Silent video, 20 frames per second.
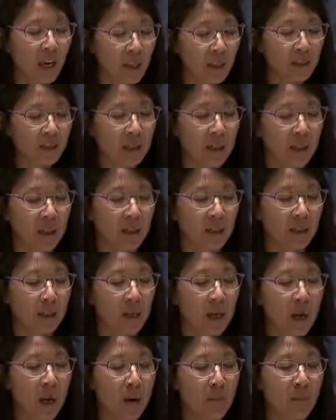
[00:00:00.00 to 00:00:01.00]
healthcare
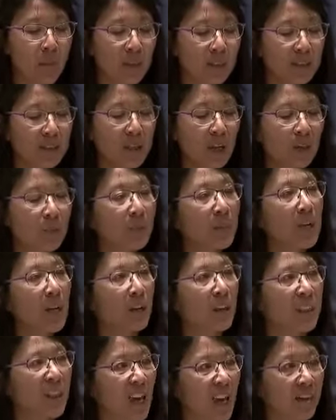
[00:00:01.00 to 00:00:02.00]
must not be
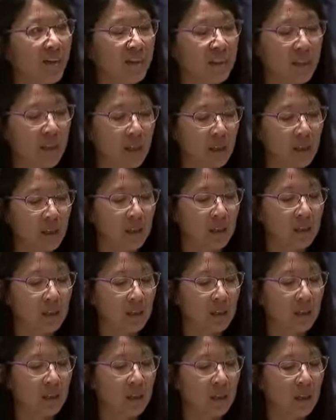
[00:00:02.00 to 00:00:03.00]
a death
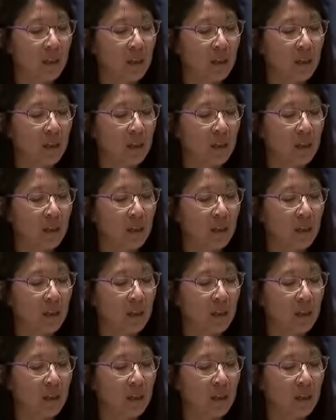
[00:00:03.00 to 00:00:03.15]
sentence.